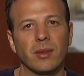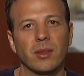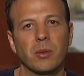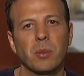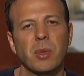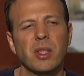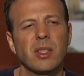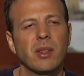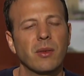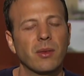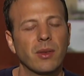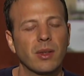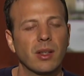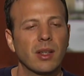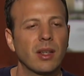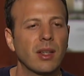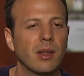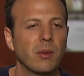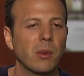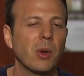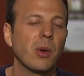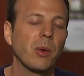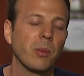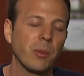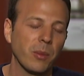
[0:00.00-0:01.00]

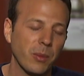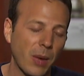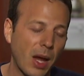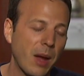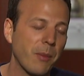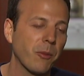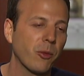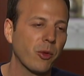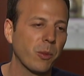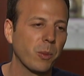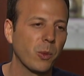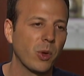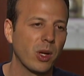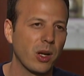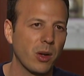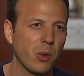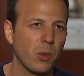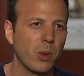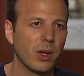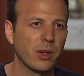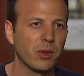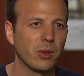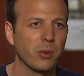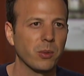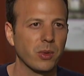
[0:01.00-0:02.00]
specifically, well, I'm from
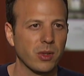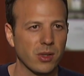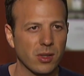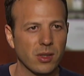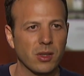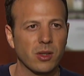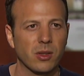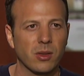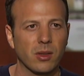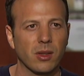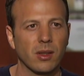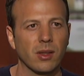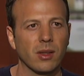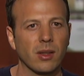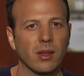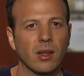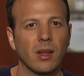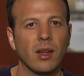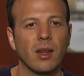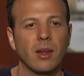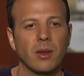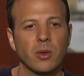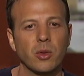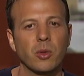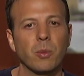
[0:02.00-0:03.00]
Guanajuato, which is a
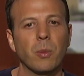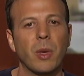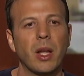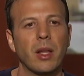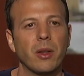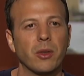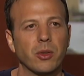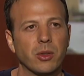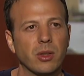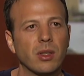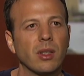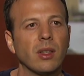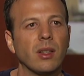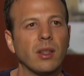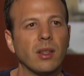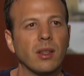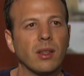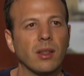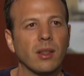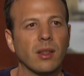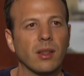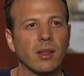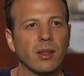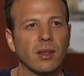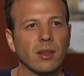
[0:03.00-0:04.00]
smaller
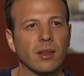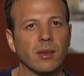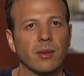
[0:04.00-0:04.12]
city